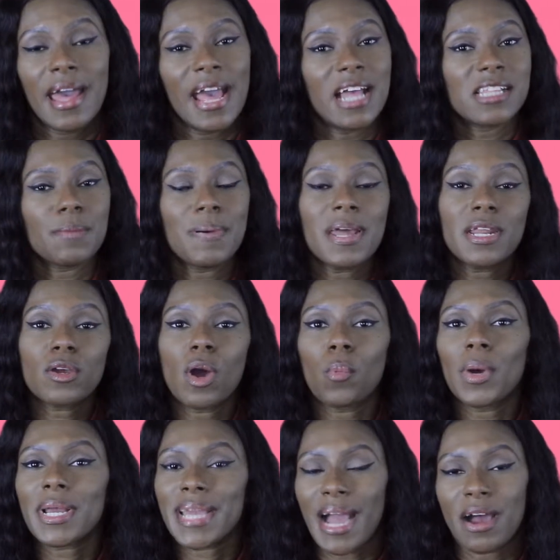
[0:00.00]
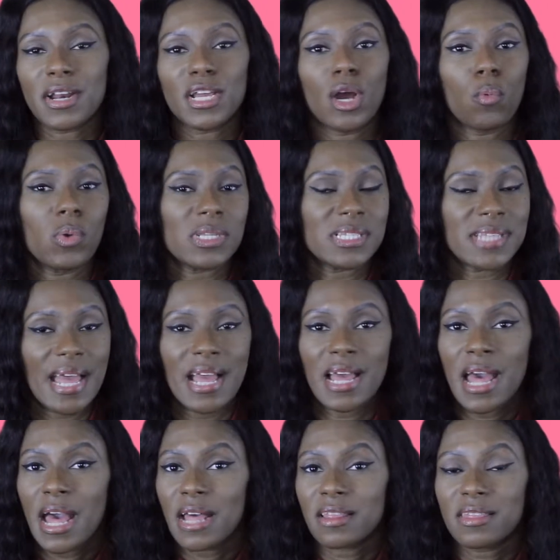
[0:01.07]
And depending on what county or what
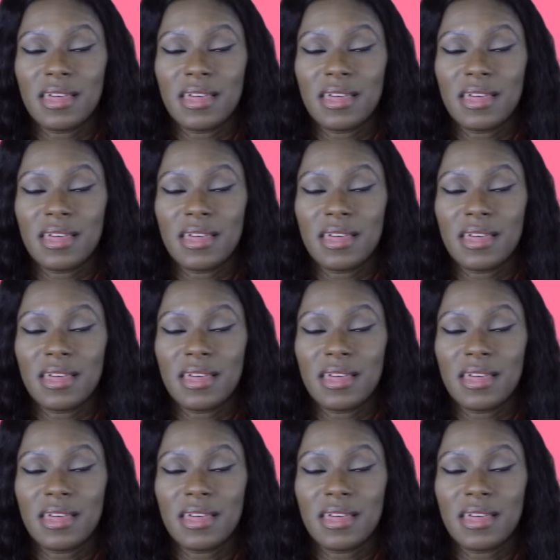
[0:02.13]
state,